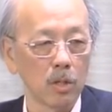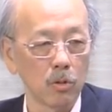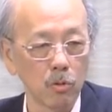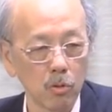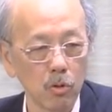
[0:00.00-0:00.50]

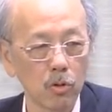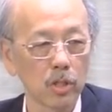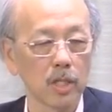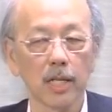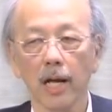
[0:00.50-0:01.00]
to use
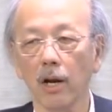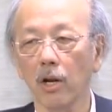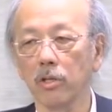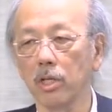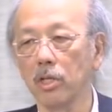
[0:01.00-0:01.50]
the
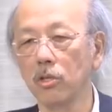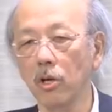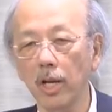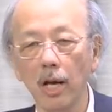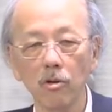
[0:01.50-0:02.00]
technology? It
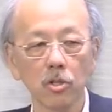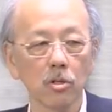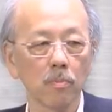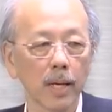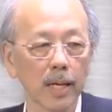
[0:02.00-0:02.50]
turns out is
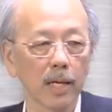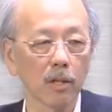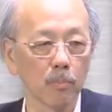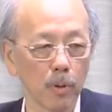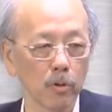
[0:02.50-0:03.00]
to making
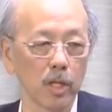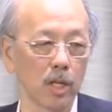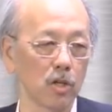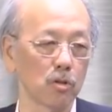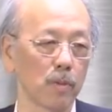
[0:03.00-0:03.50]
the
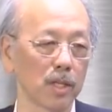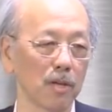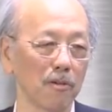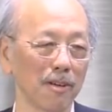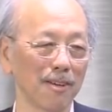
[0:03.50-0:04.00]
proteinish
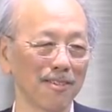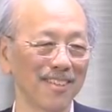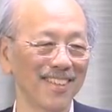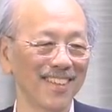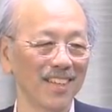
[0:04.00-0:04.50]
material.
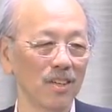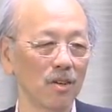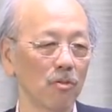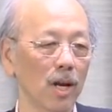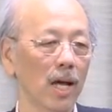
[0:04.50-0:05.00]
You
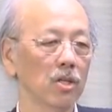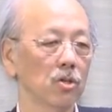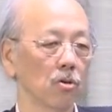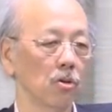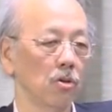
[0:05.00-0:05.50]
know, what I
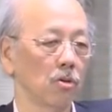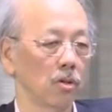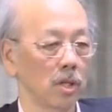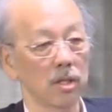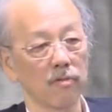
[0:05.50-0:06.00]
show you,
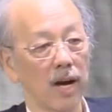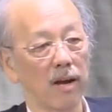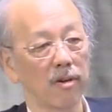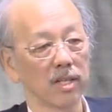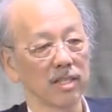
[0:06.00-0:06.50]
this
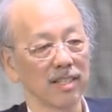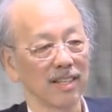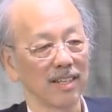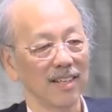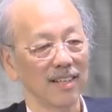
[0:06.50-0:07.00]
virus,
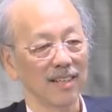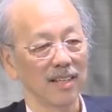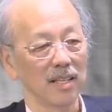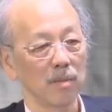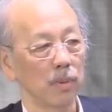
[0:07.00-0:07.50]

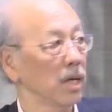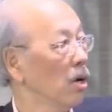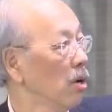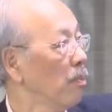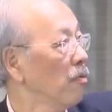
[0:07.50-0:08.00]
is
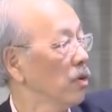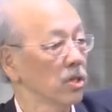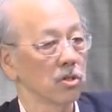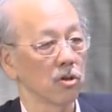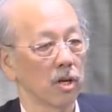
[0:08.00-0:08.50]
because
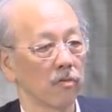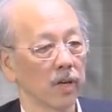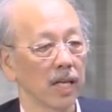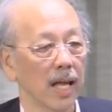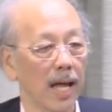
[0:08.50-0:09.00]
Professor
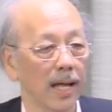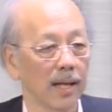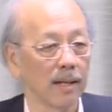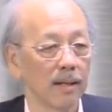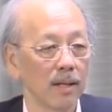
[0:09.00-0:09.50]
Jonathan
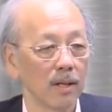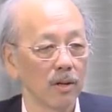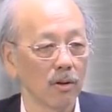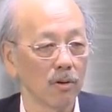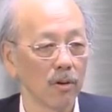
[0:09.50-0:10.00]
King,
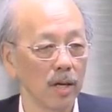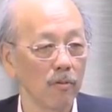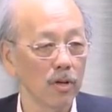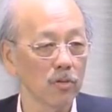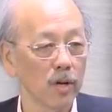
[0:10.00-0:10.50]
you know, he
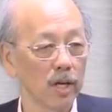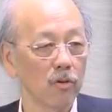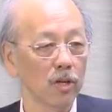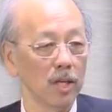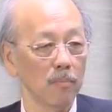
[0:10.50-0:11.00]
was very
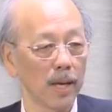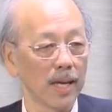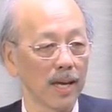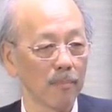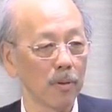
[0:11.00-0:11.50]
good in
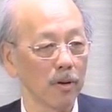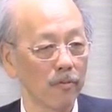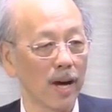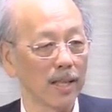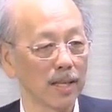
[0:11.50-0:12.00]
making
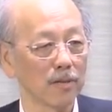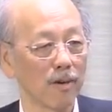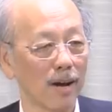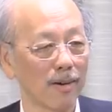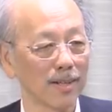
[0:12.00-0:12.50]
purify this
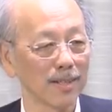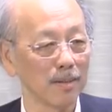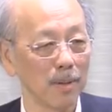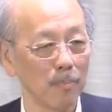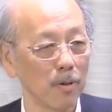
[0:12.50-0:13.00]
virus.
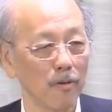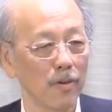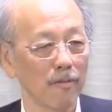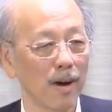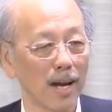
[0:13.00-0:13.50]
He made
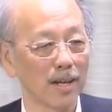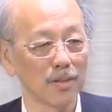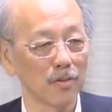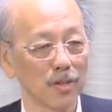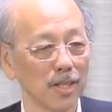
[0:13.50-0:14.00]
perfect
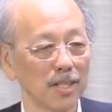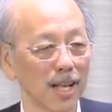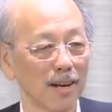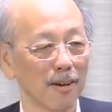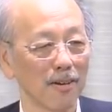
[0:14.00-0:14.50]
virus for this
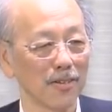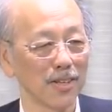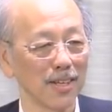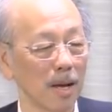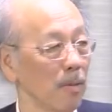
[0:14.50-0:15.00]

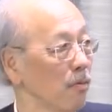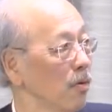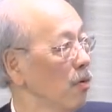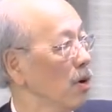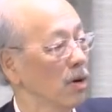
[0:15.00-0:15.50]
technology. I mean, we
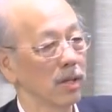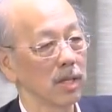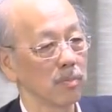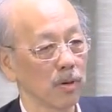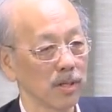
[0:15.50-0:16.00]
work on
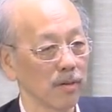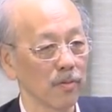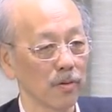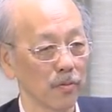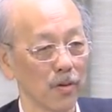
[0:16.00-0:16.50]
this project
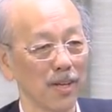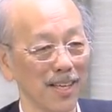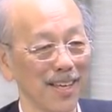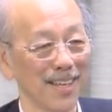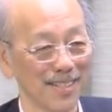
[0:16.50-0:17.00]
for 30
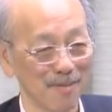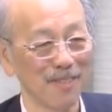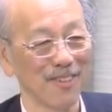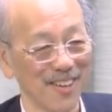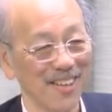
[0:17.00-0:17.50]
years
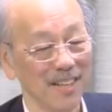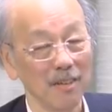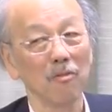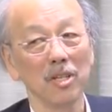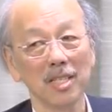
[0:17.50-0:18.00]
before.
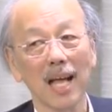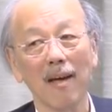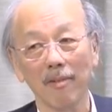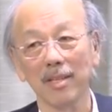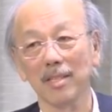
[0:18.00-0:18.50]
We
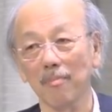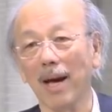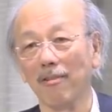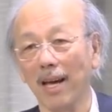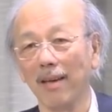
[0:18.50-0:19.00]
start with
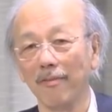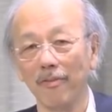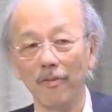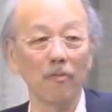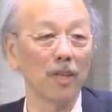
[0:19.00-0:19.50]
about like
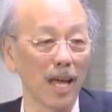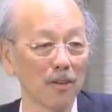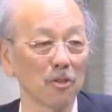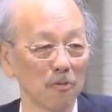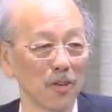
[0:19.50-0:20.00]
50
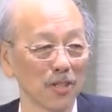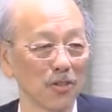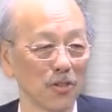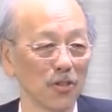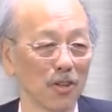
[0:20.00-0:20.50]
ansem
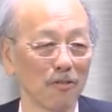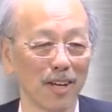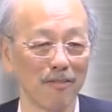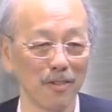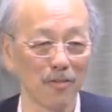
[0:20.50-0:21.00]
resolution
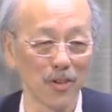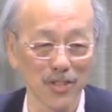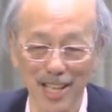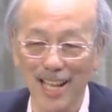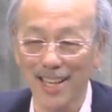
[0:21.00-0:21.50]
when we
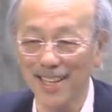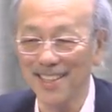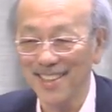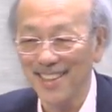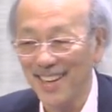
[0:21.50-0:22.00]
first started,
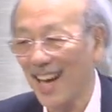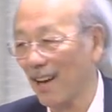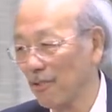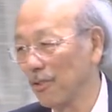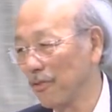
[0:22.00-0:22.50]

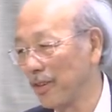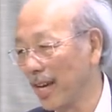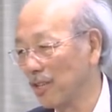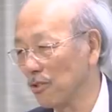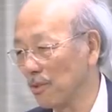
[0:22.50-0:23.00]
now to 3
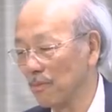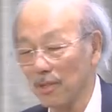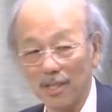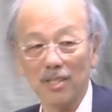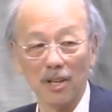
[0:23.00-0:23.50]
ansem.
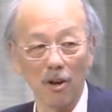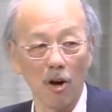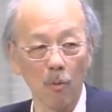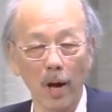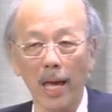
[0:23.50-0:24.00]
It's a
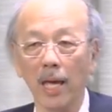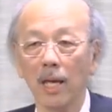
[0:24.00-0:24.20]
long way.